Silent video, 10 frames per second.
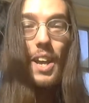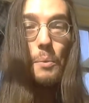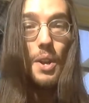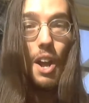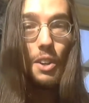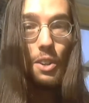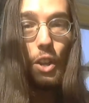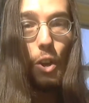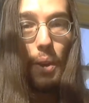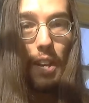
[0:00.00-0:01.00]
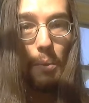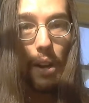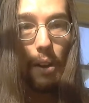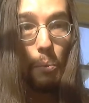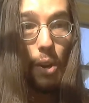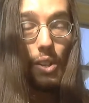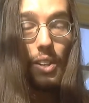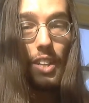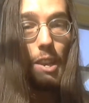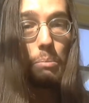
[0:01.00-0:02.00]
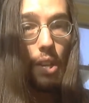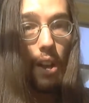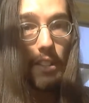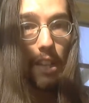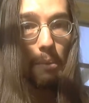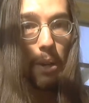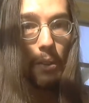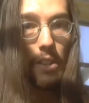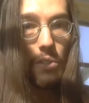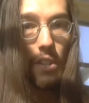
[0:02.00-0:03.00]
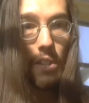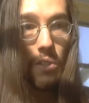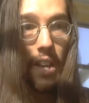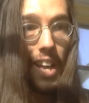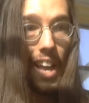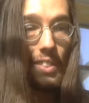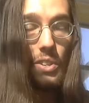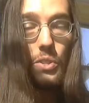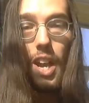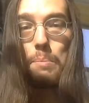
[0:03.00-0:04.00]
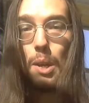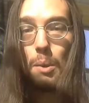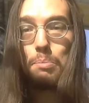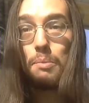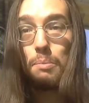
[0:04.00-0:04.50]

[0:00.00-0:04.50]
We're not going to go anywhere. We're going to keep talking about these things. And this time you're